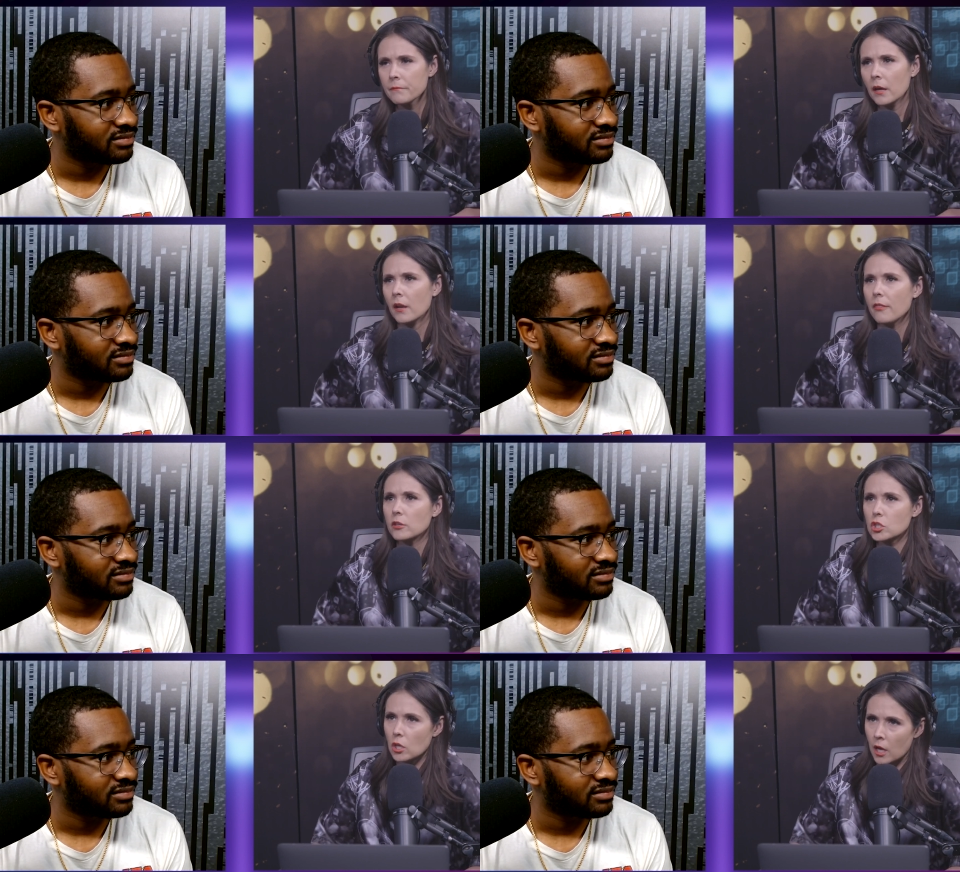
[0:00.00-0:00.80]
Speaker 1: Another
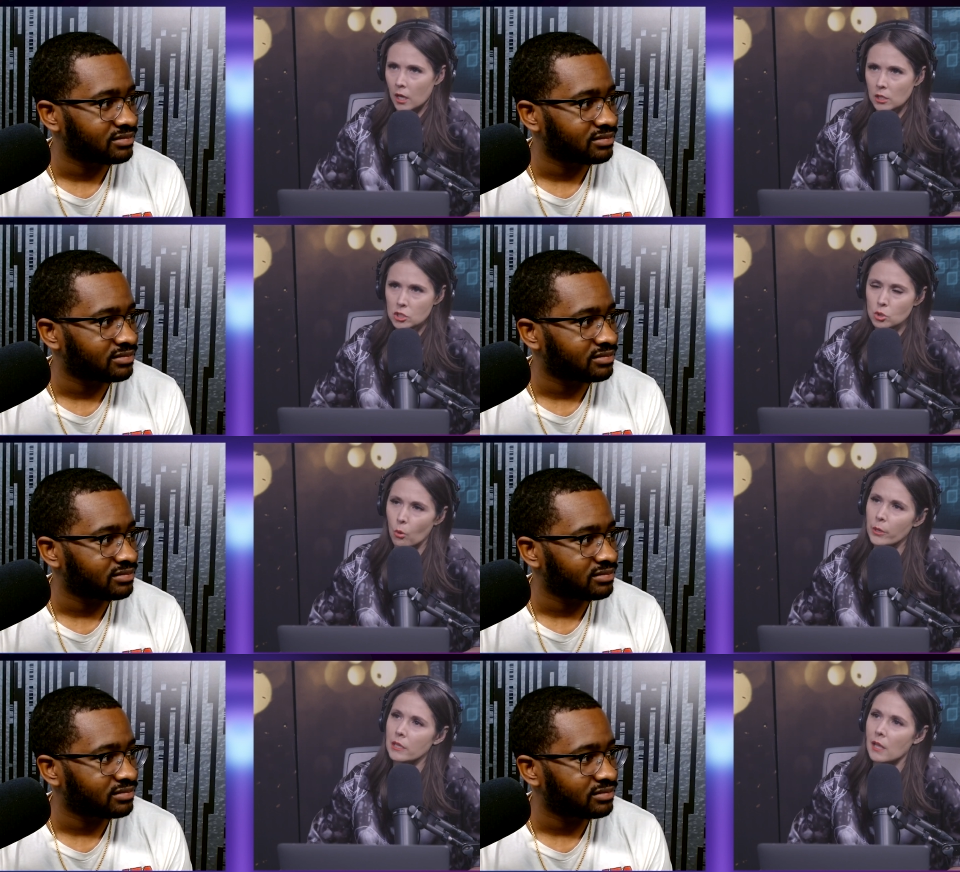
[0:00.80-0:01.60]
uh,
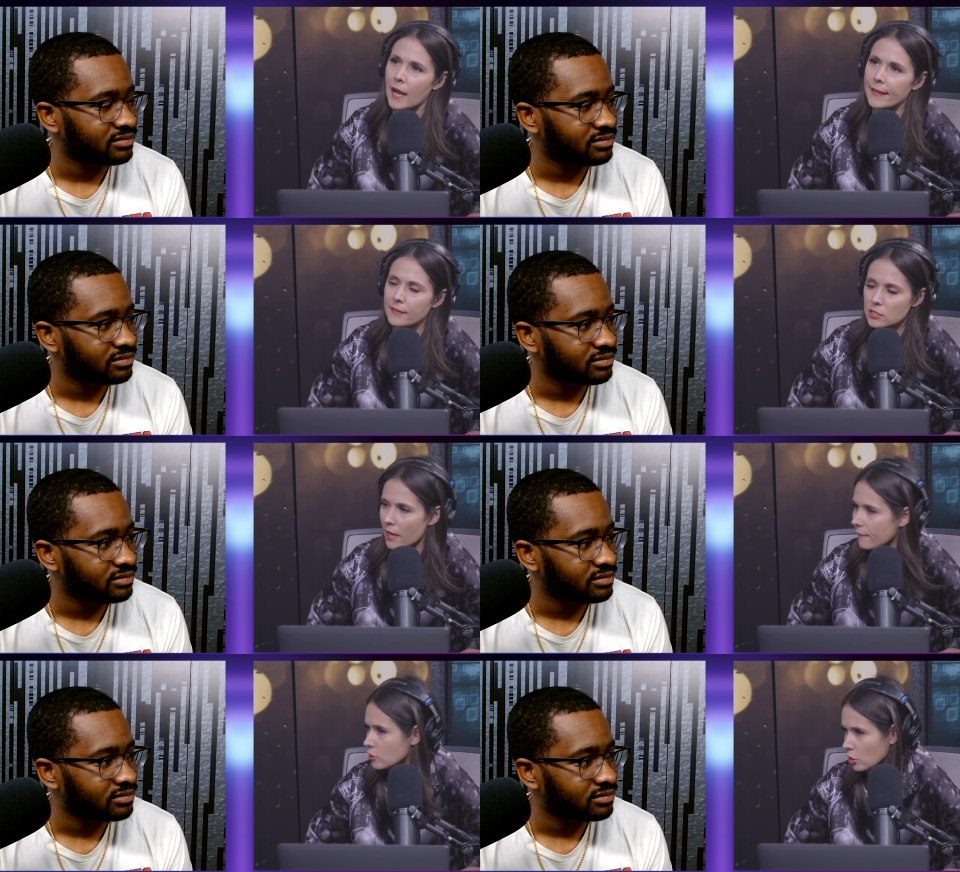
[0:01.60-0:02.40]
storyline that's
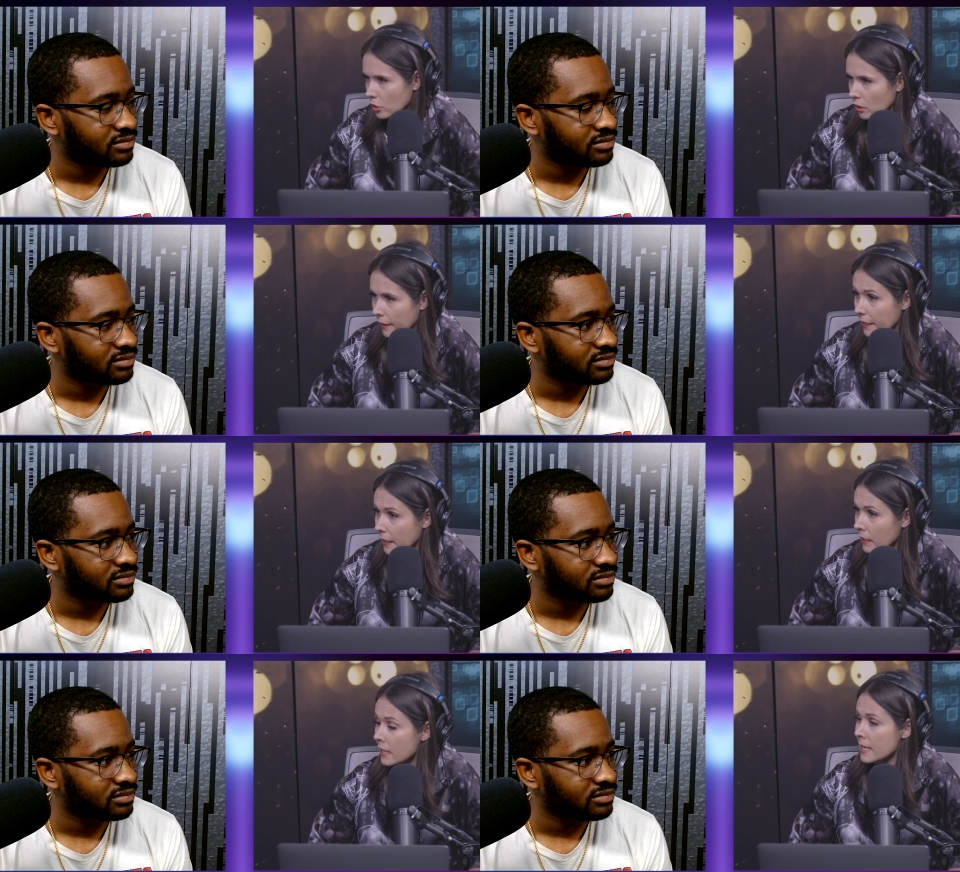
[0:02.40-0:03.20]
kind of
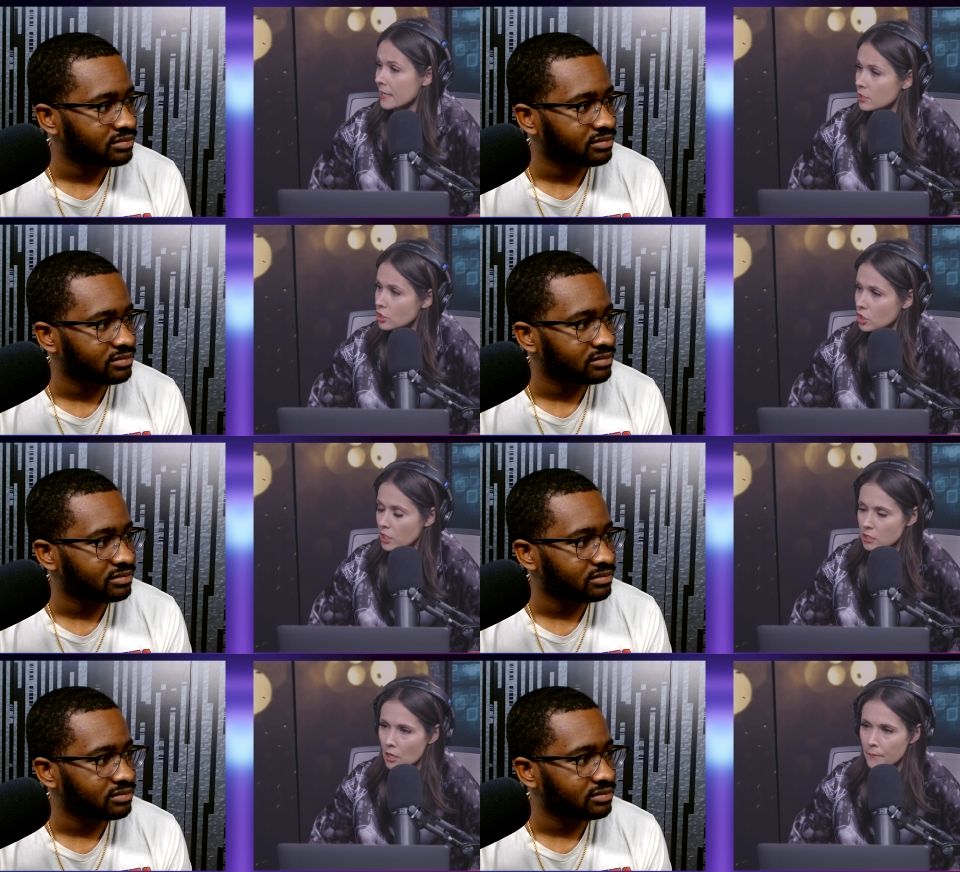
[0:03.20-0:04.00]
circulating is just